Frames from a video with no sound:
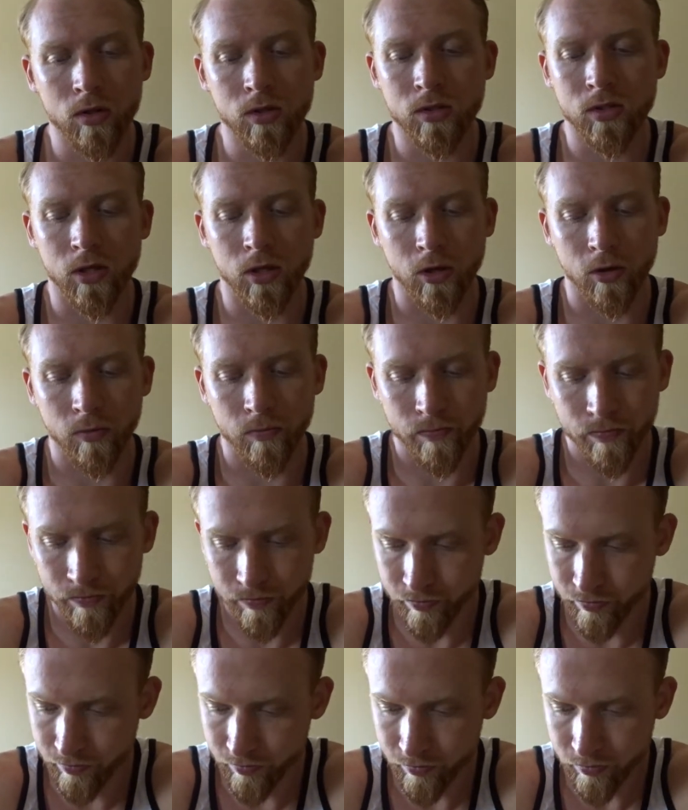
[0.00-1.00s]
So
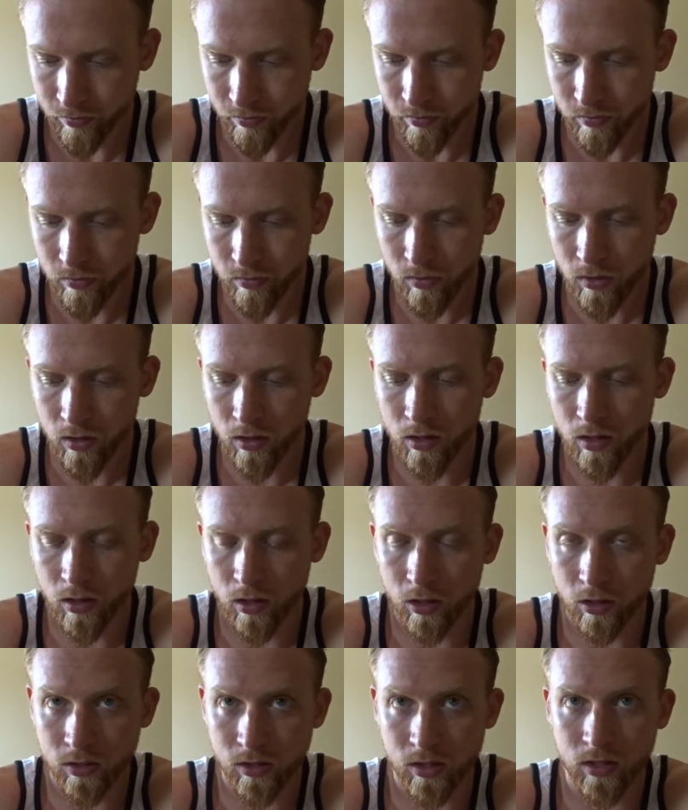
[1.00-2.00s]

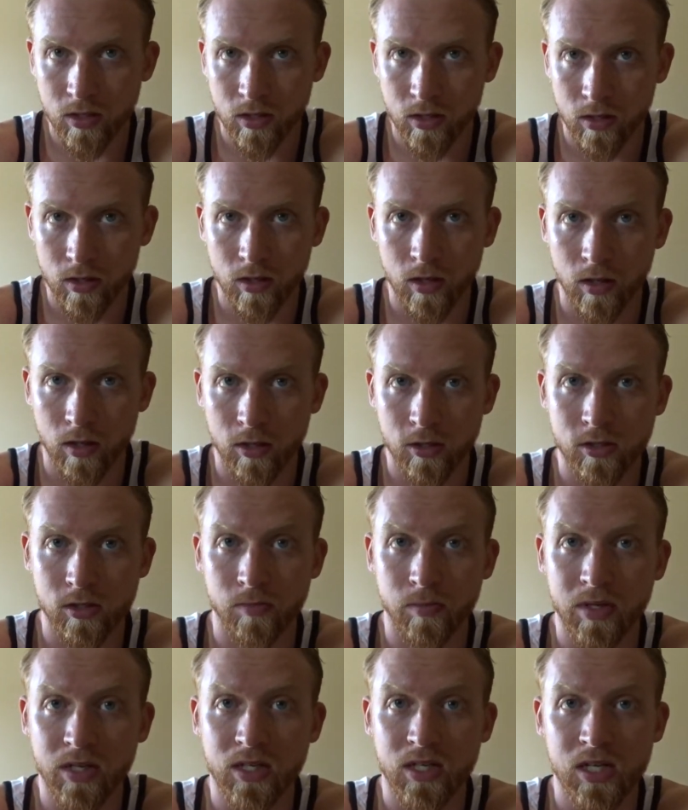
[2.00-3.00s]
there's
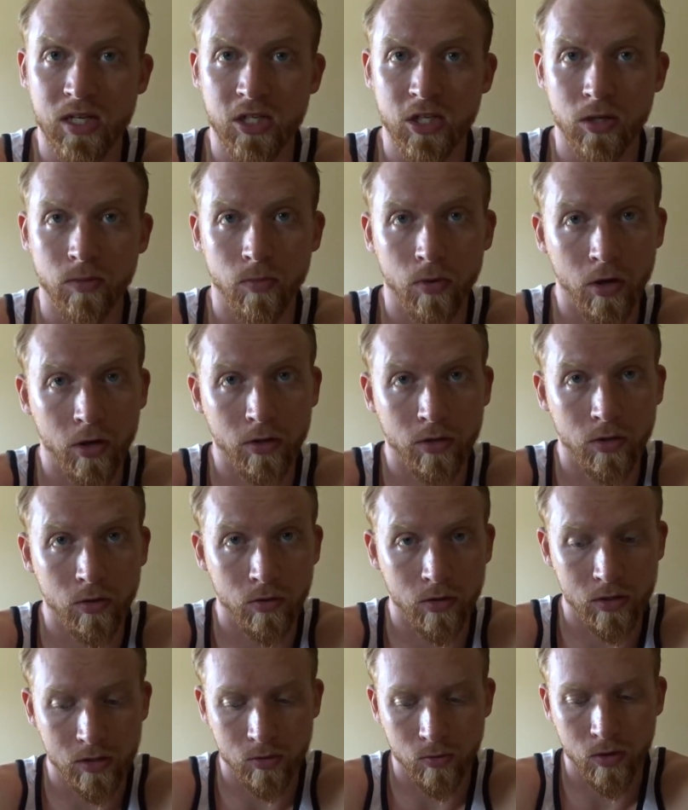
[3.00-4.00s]
a big teaching part
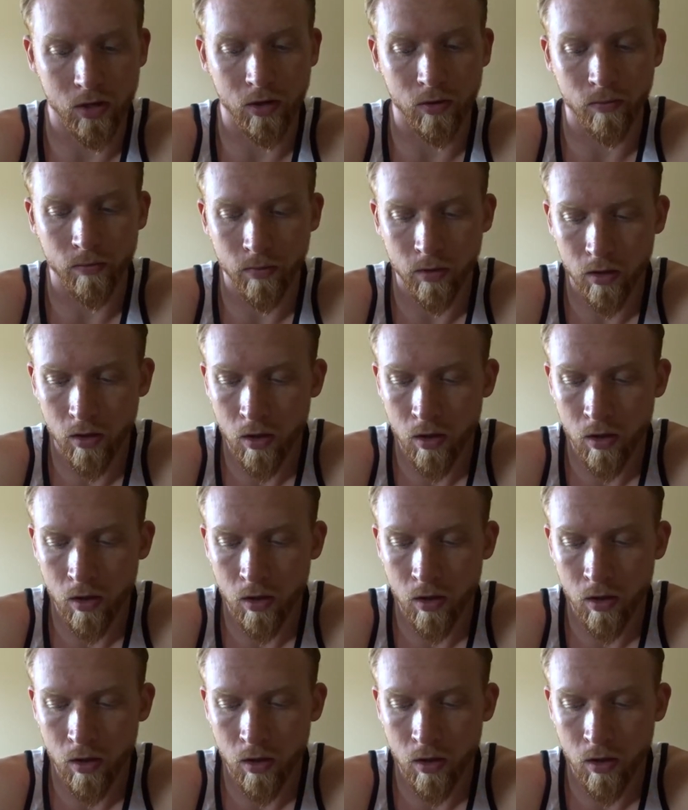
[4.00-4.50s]
to it as well.